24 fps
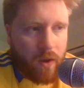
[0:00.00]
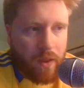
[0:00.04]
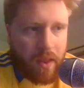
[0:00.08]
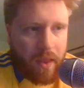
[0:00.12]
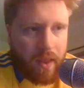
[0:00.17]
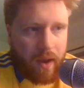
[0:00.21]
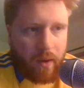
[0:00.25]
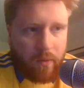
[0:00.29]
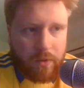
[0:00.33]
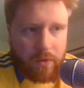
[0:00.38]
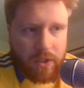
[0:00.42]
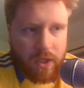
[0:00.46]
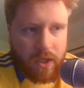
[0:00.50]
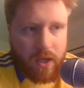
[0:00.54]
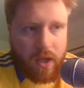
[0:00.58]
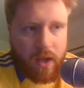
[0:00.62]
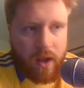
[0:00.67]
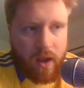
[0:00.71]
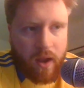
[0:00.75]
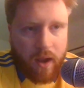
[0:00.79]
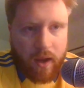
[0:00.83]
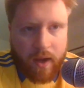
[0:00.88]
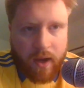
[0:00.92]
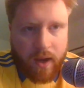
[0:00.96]
that was a
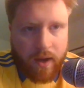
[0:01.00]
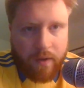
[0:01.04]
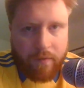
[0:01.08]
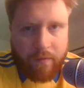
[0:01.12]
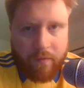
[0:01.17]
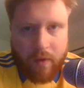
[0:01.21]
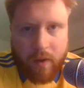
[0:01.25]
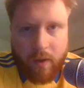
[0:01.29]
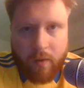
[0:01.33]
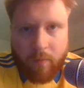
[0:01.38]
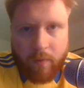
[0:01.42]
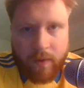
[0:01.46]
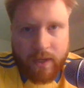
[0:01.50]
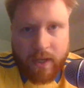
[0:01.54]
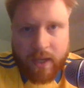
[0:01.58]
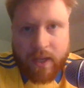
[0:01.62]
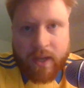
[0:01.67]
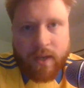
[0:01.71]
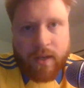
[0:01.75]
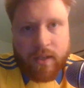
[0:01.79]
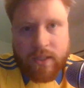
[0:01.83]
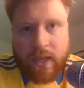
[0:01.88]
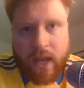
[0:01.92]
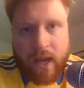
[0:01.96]
kind of a
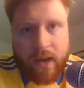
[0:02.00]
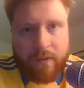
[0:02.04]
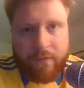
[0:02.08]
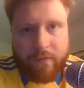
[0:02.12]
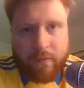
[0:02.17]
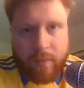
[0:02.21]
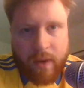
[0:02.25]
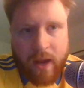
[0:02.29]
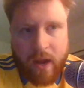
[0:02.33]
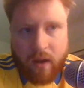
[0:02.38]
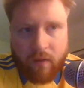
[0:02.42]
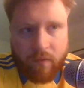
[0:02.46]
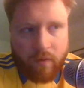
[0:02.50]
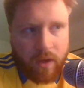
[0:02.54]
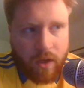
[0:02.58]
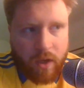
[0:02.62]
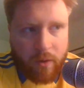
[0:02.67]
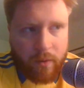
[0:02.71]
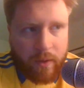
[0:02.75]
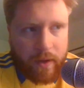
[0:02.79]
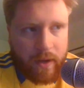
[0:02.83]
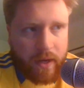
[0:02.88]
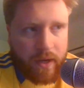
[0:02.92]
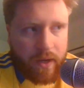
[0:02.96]
ridiculous header from Calvert
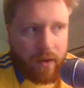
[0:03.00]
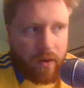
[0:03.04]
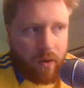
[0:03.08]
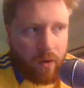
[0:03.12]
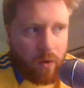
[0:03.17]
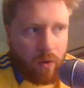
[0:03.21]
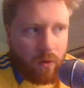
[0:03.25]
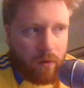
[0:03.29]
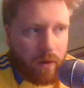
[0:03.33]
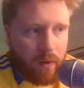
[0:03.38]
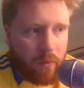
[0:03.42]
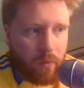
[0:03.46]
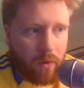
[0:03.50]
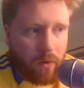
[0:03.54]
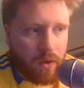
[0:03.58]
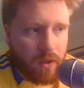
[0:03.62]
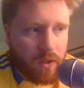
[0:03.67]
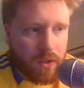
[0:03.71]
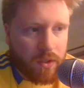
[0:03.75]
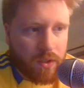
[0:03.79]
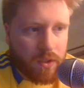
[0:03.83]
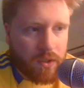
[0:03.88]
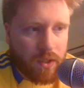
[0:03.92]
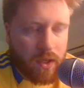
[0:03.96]
Lewin, or it
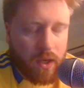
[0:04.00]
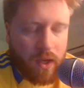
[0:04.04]
was